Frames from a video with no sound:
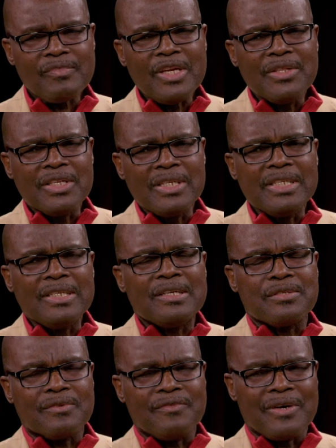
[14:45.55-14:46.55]
the
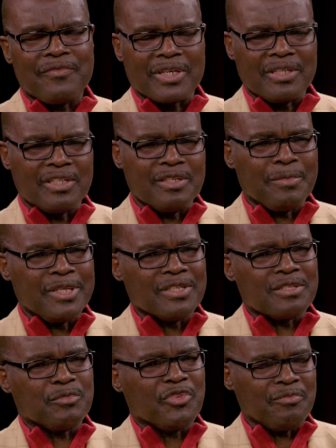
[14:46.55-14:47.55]
leaders of African
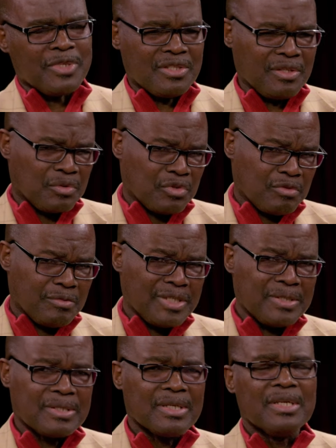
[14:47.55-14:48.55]
independence movements, the Nkrumahs,